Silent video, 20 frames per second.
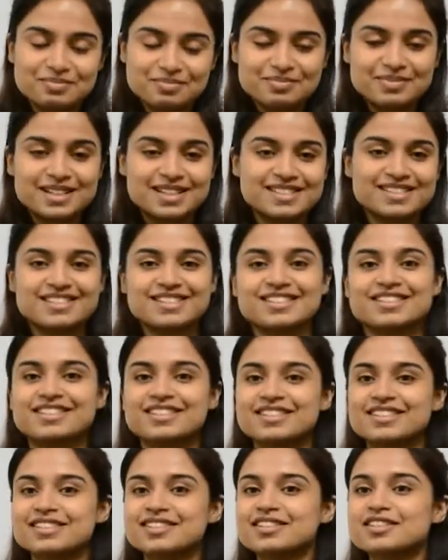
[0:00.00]

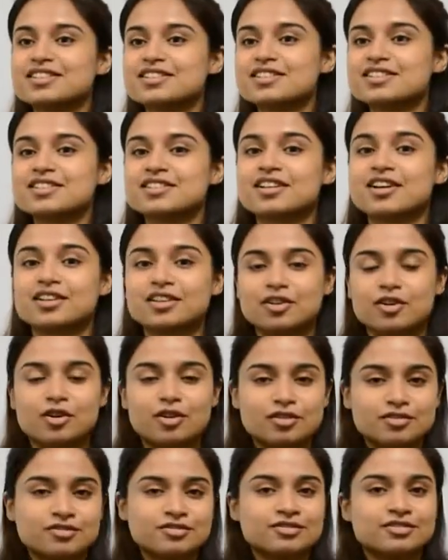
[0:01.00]
basically son
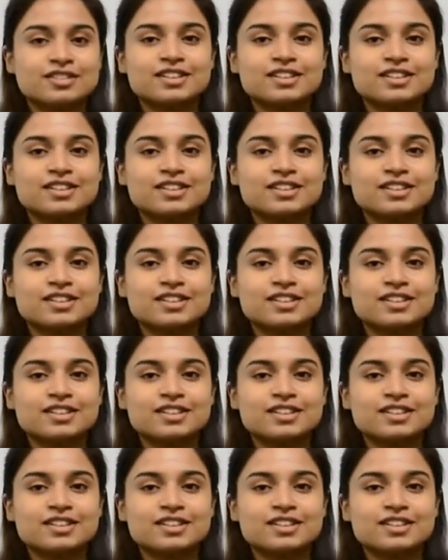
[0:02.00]
of